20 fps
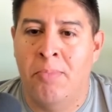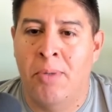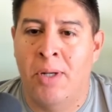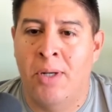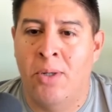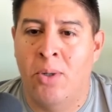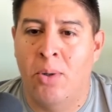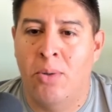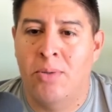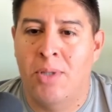
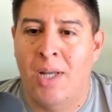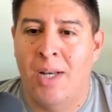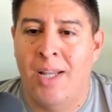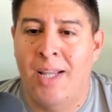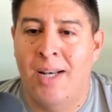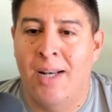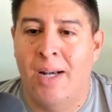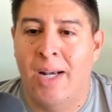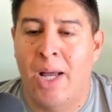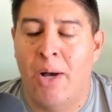but note that
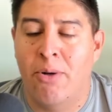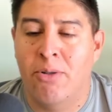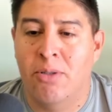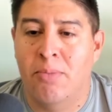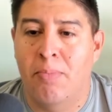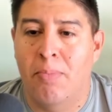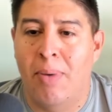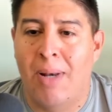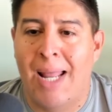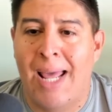it allows
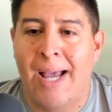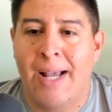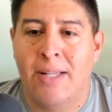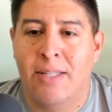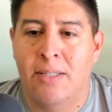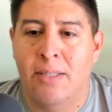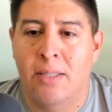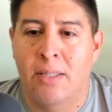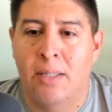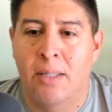
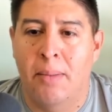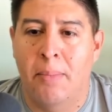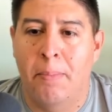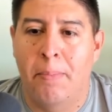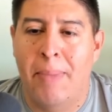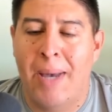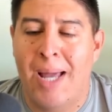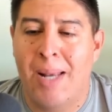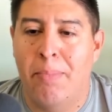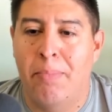Black's
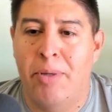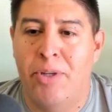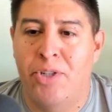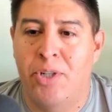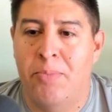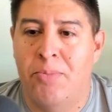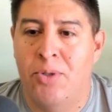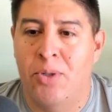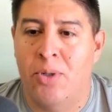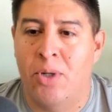bad
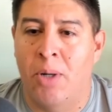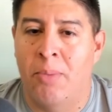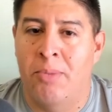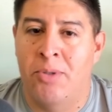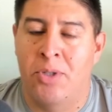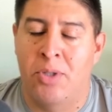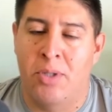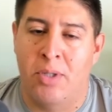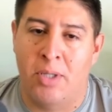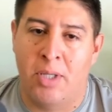bishop to come
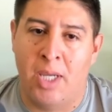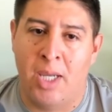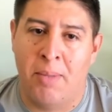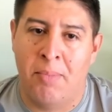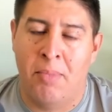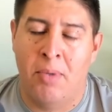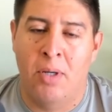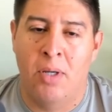into the game.